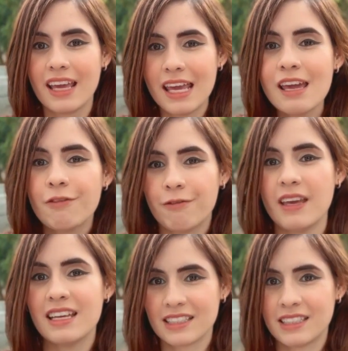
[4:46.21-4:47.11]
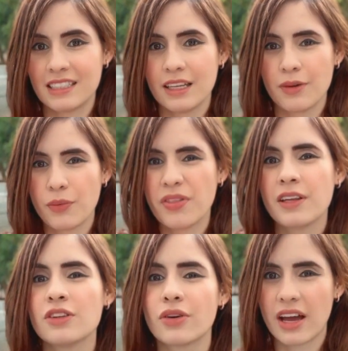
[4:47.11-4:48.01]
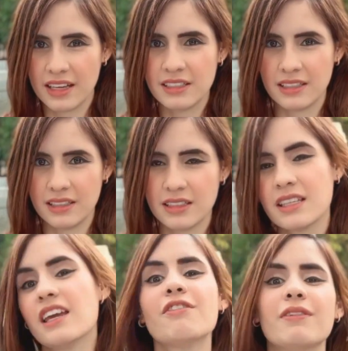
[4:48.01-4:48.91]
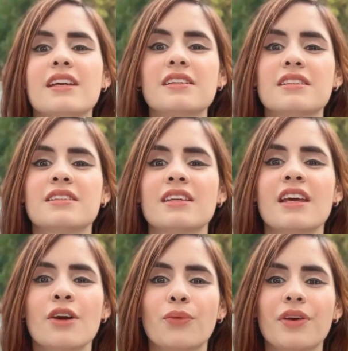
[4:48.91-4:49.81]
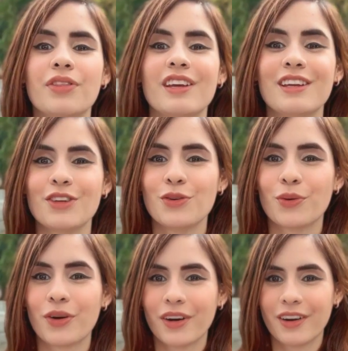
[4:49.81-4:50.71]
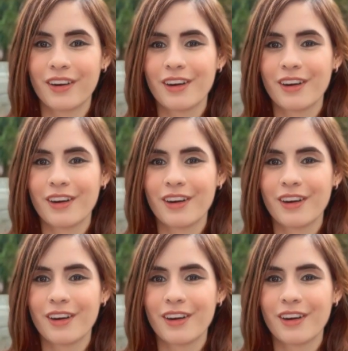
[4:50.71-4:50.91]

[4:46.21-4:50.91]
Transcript: if it's within your essence, if it's within your